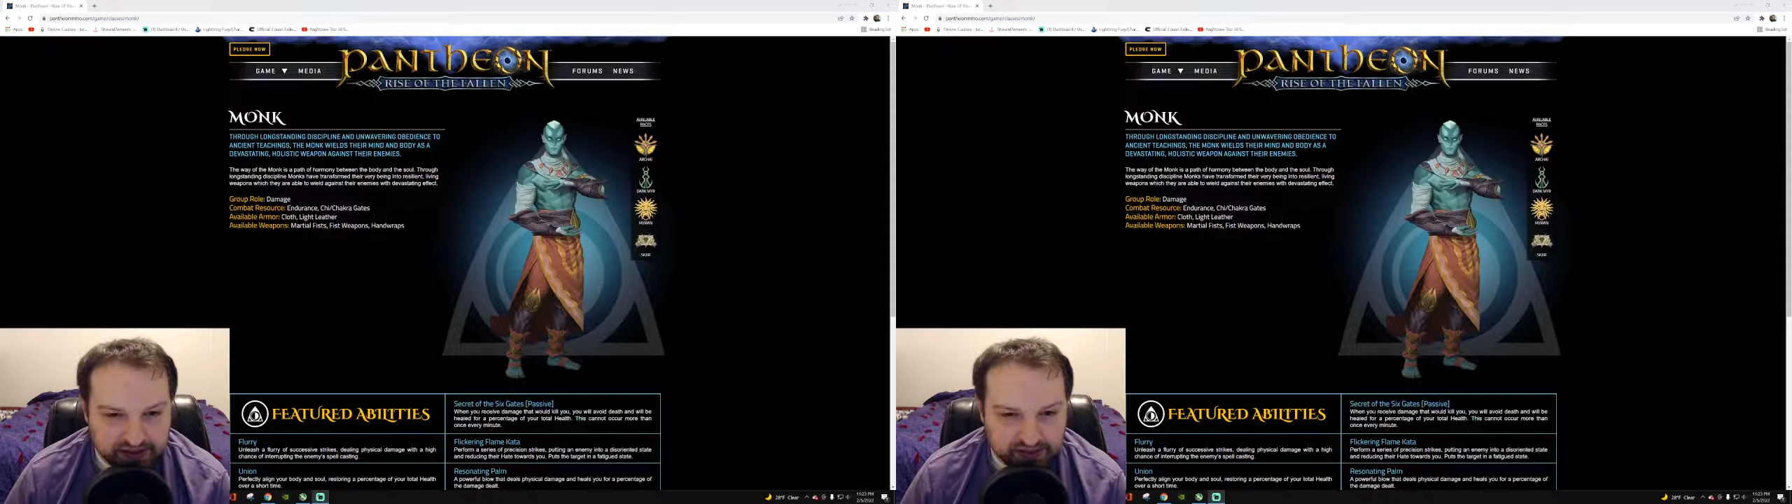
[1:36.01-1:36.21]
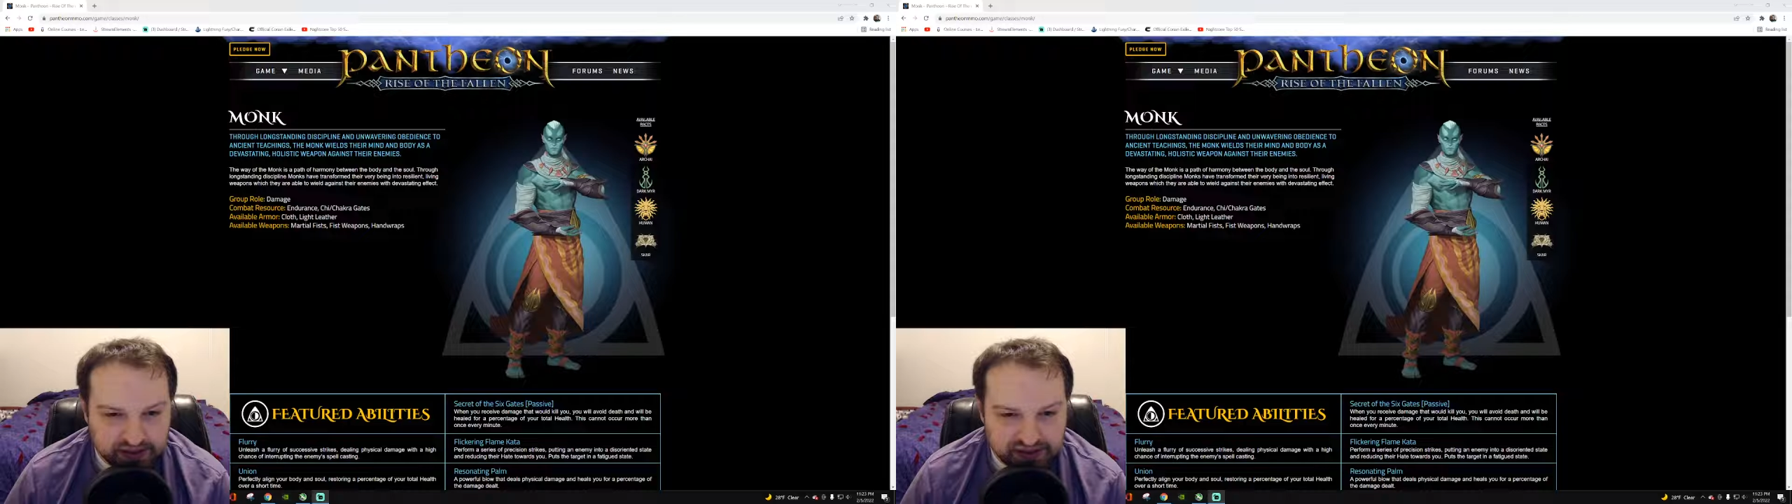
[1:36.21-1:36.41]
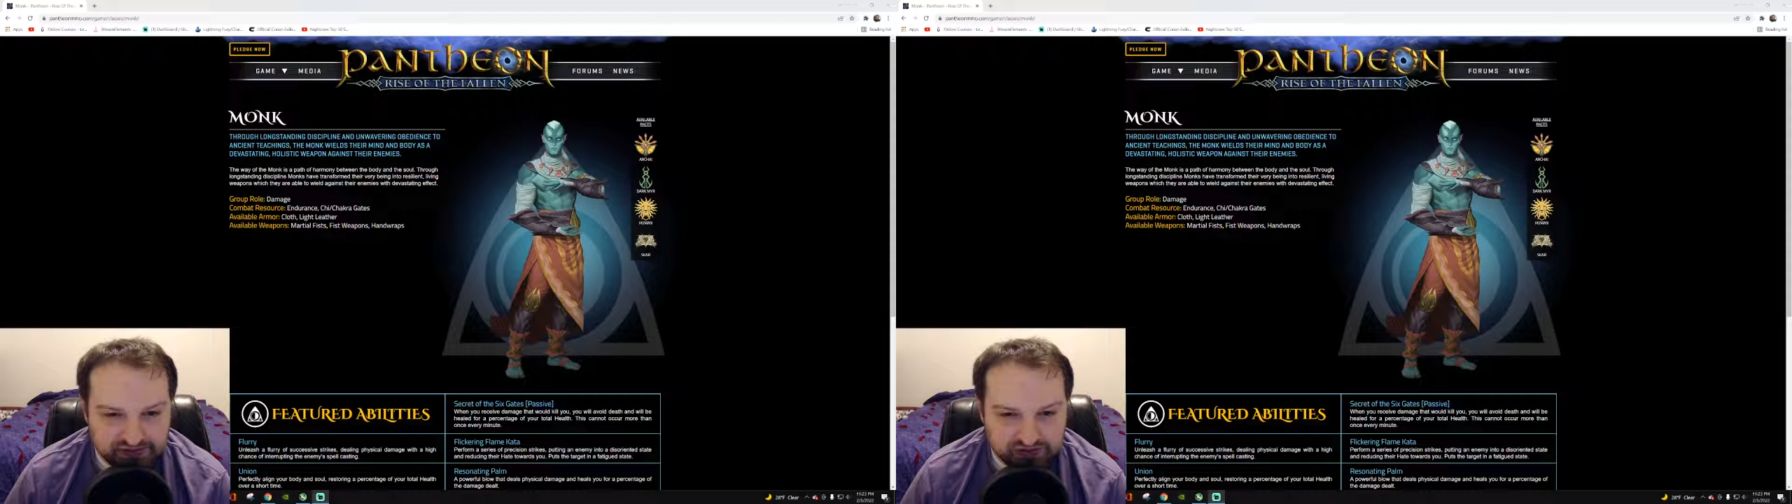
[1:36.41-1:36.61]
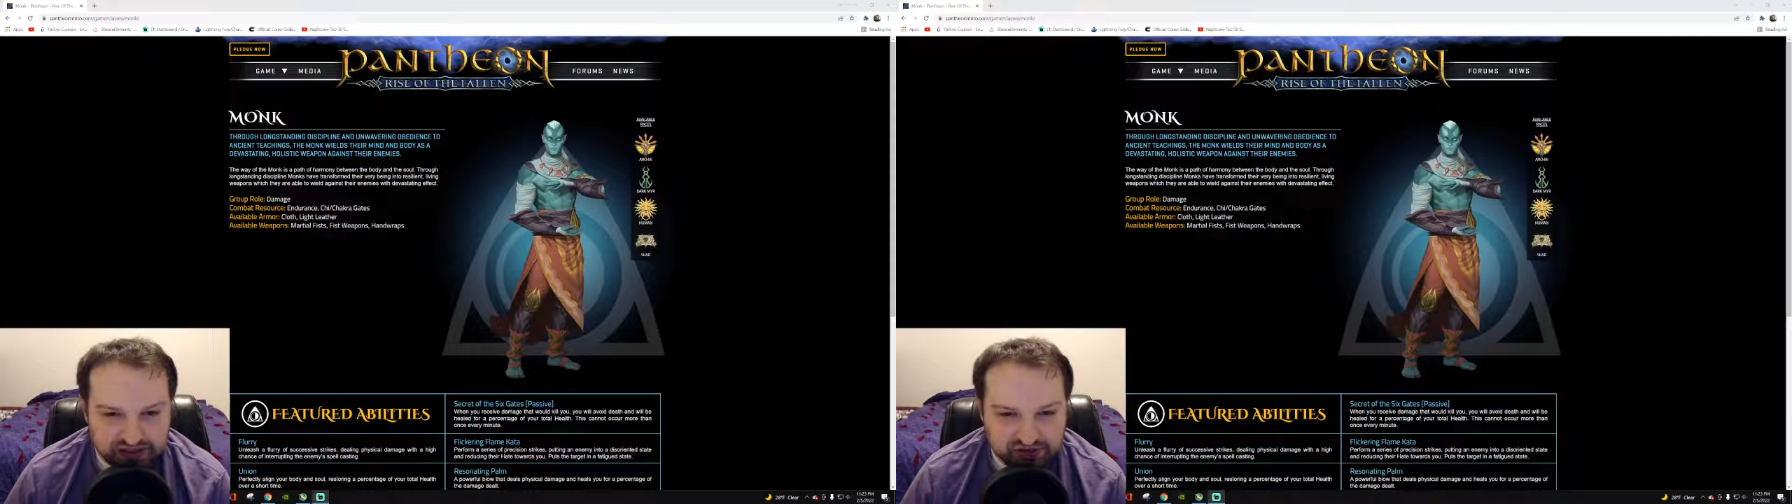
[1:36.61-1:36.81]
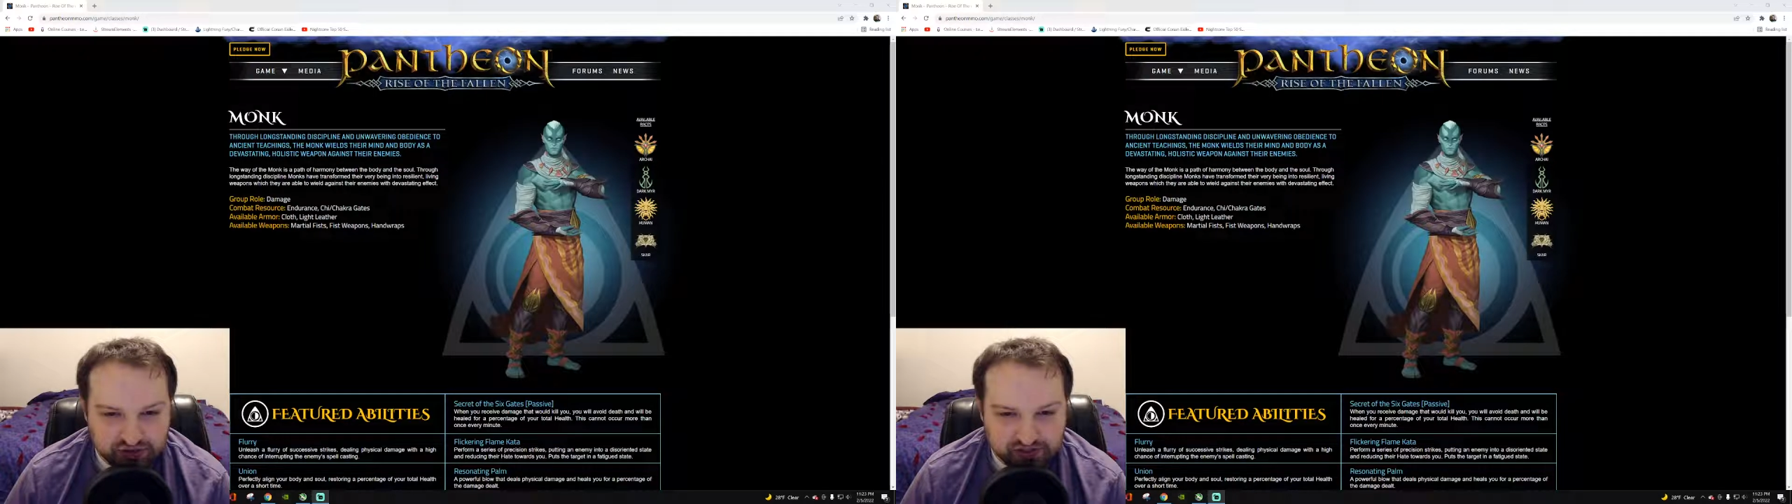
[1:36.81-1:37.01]
monks have
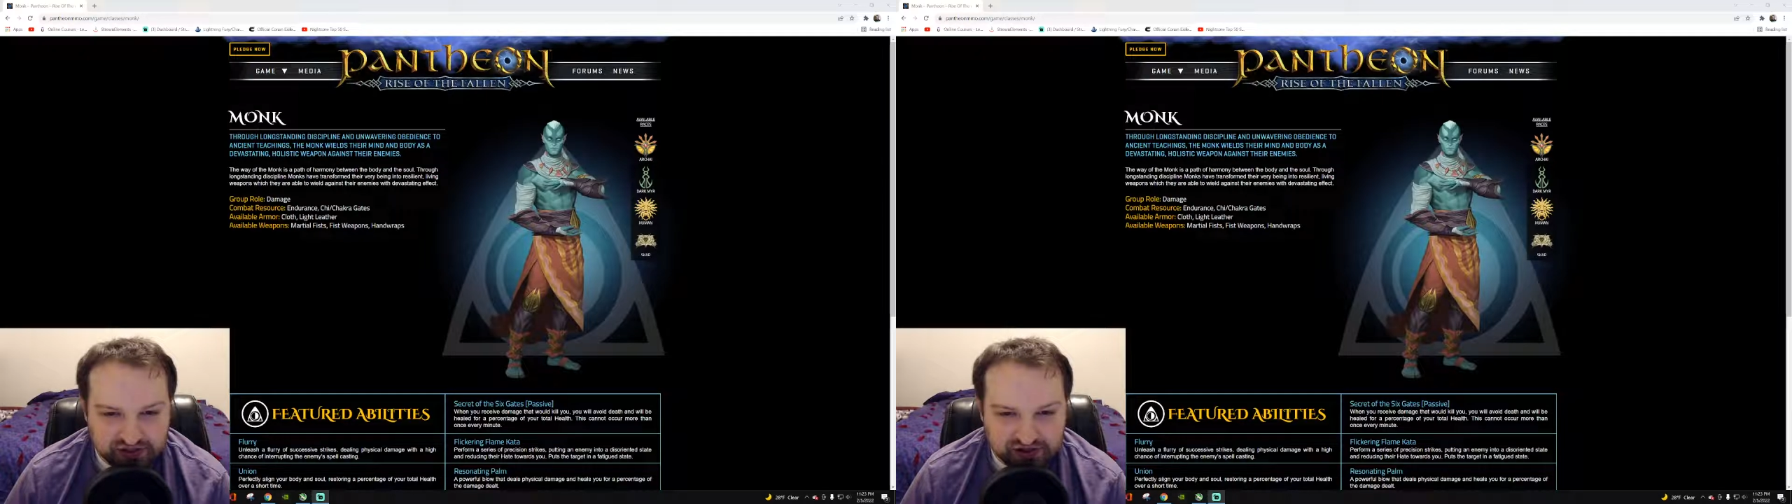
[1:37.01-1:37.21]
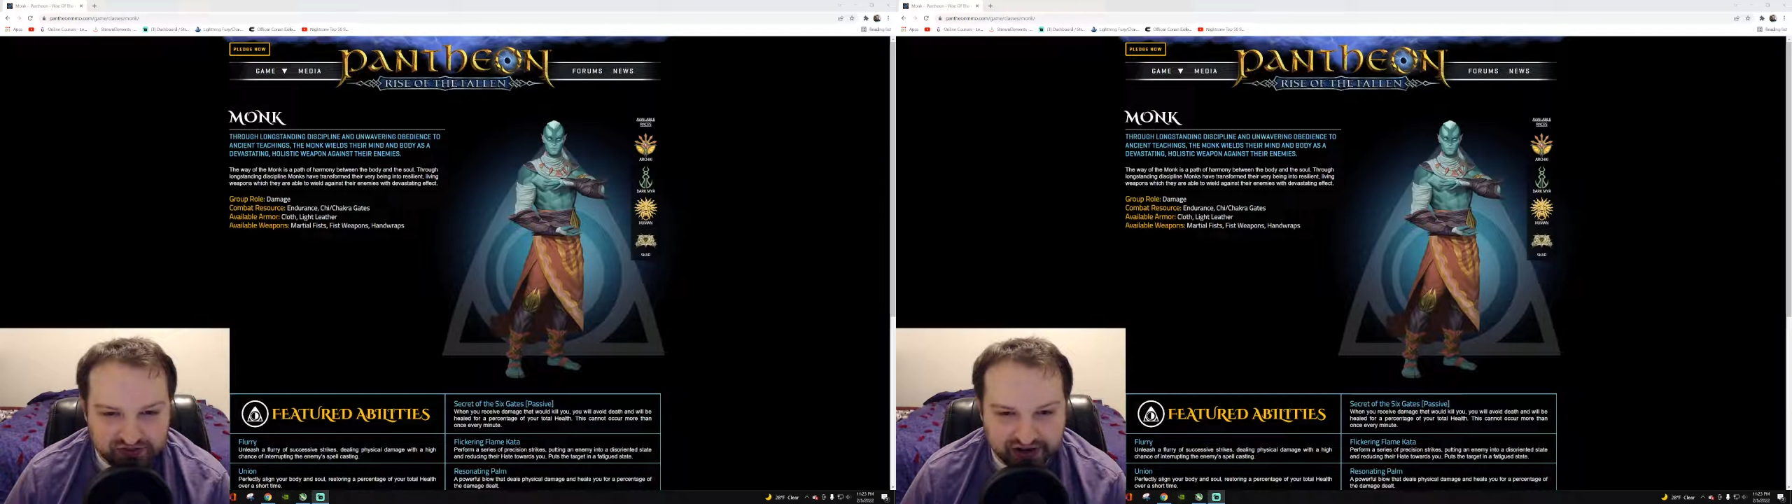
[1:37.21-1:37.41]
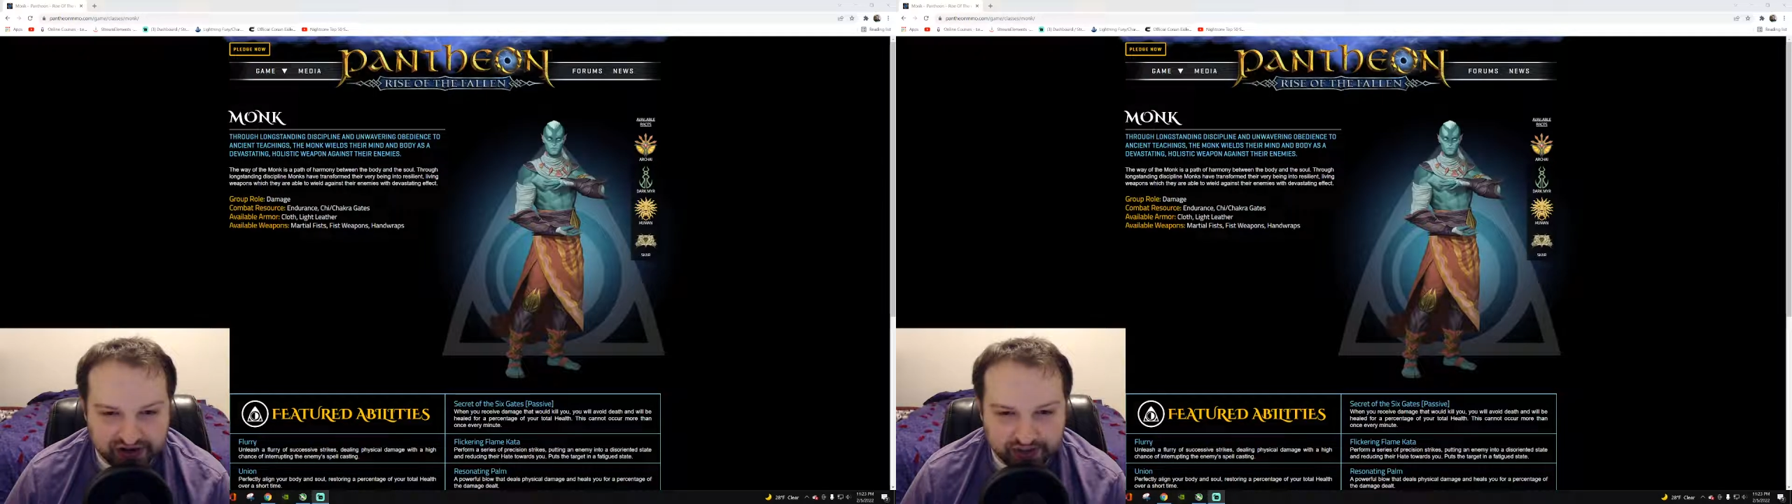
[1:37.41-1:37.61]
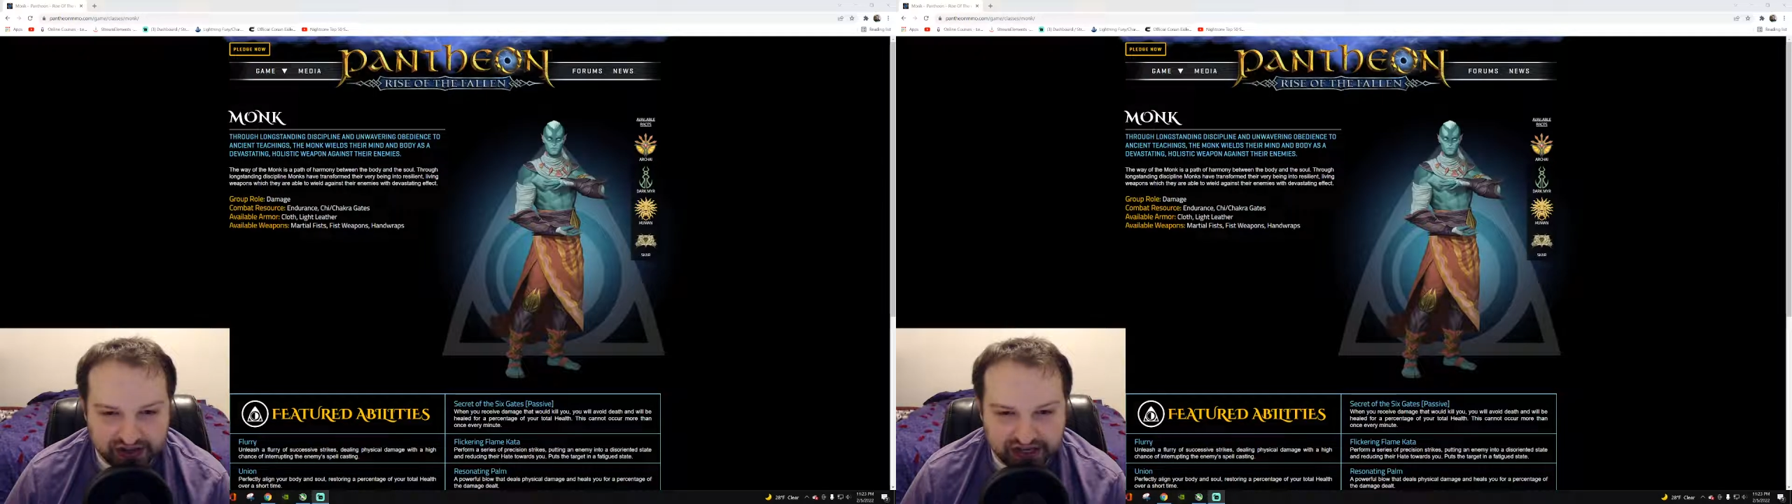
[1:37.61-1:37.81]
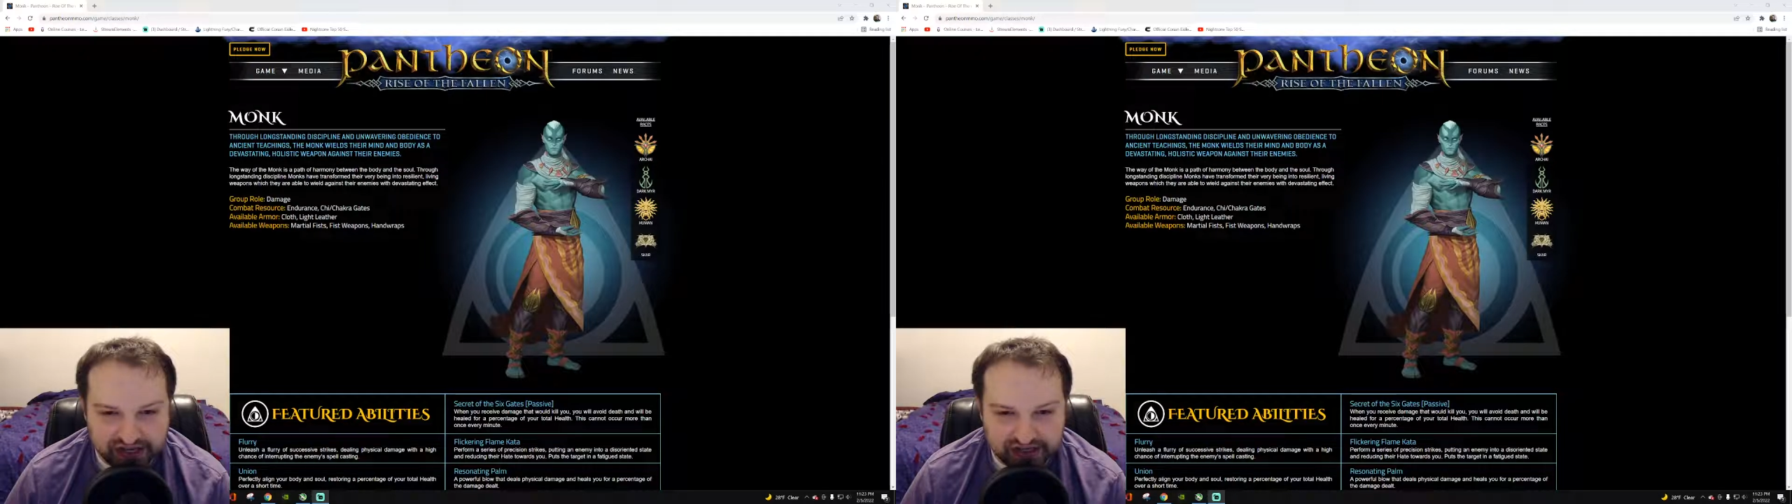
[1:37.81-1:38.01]
transformed their very
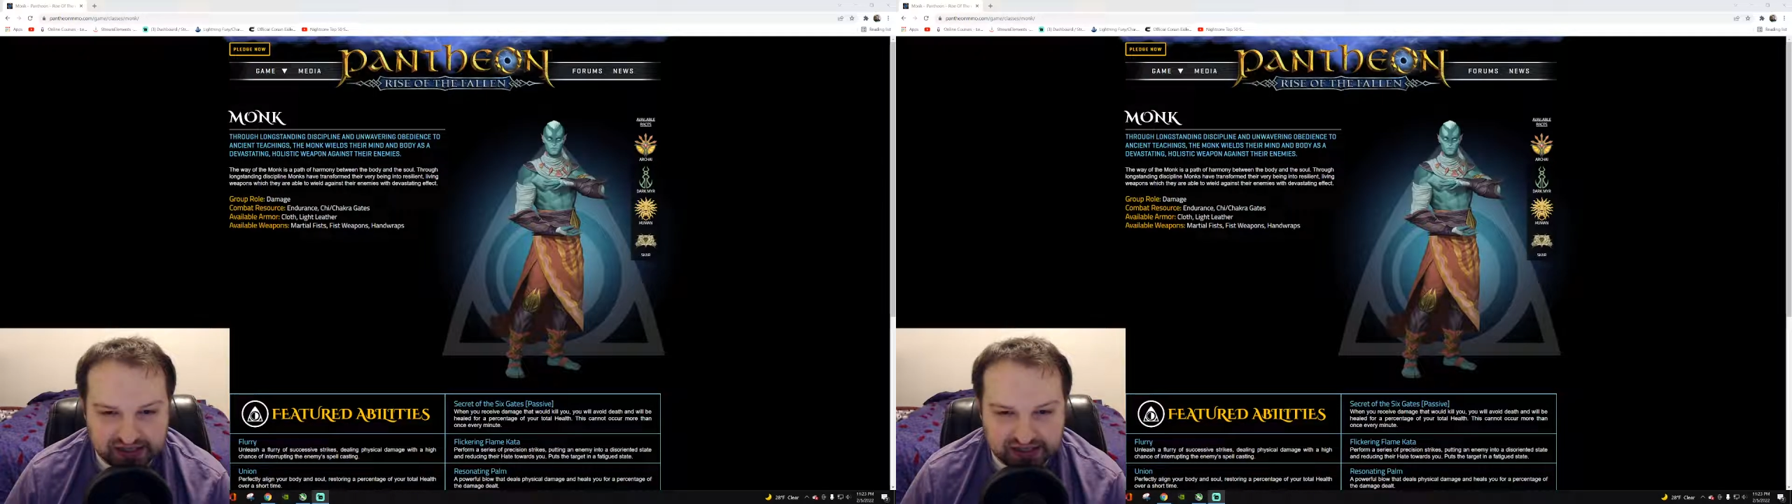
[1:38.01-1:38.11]
being